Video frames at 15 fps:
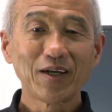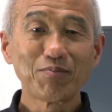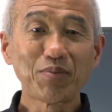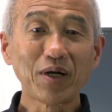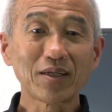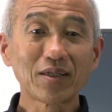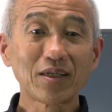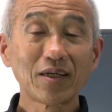
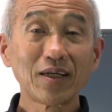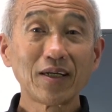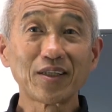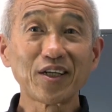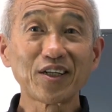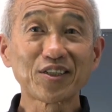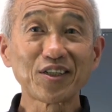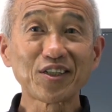but
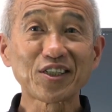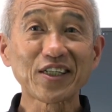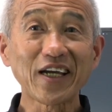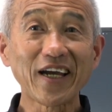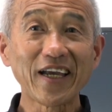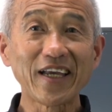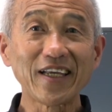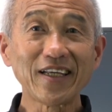there's this
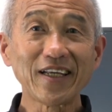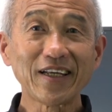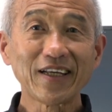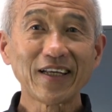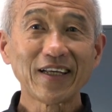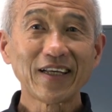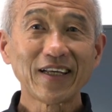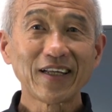saying
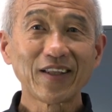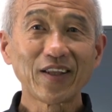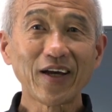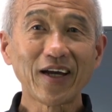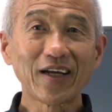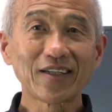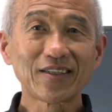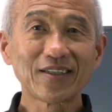
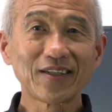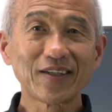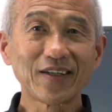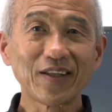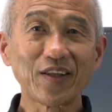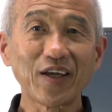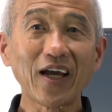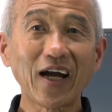that
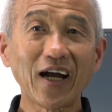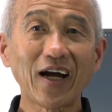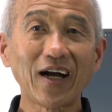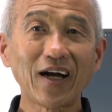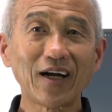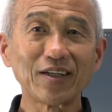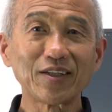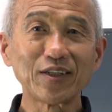there
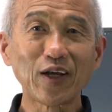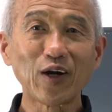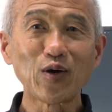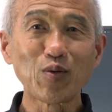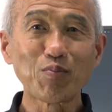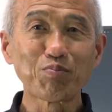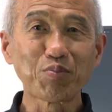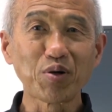are
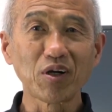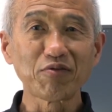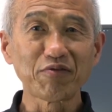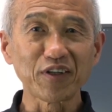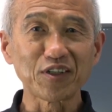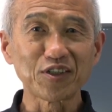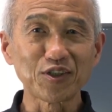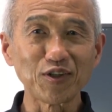no
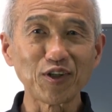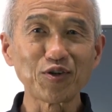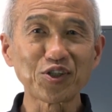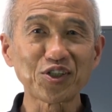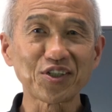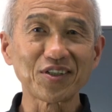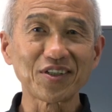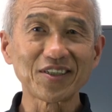perfect
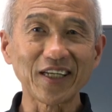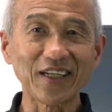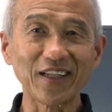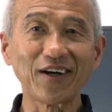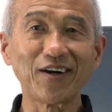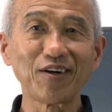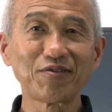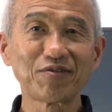solutions in
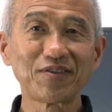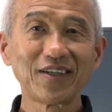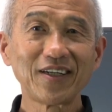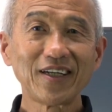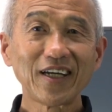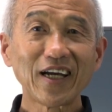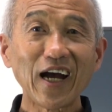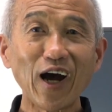life,
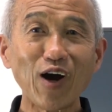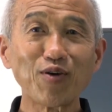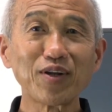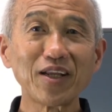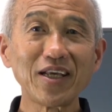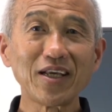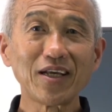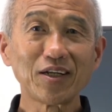
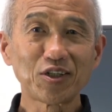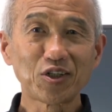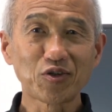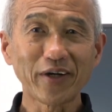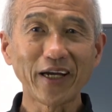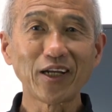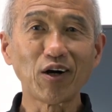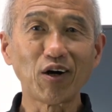only
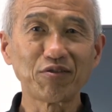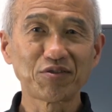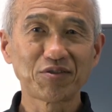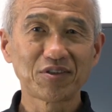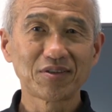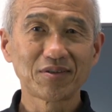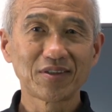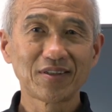
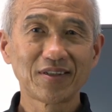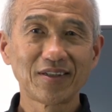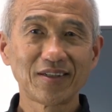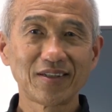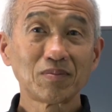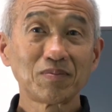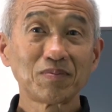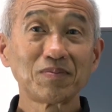trade-offs.
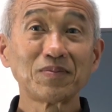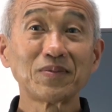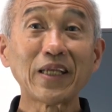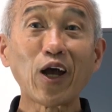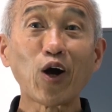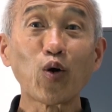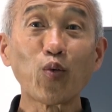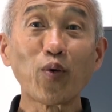
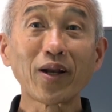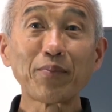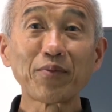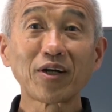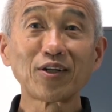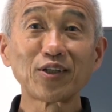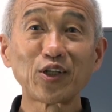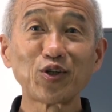Now, what I'm
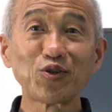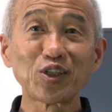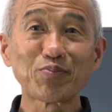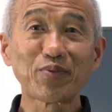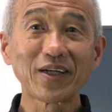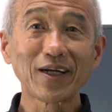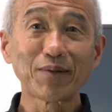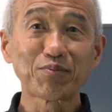going to do is
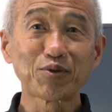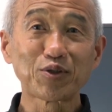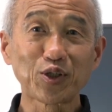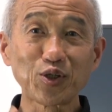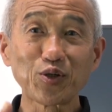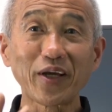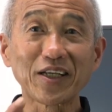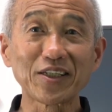bring up
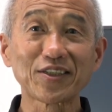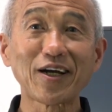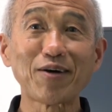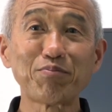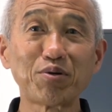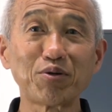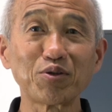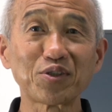two
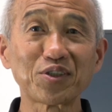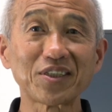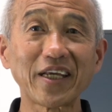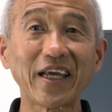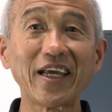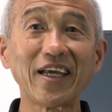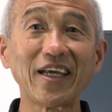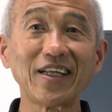examples
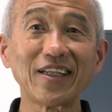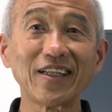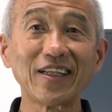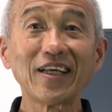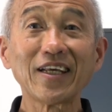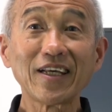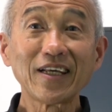in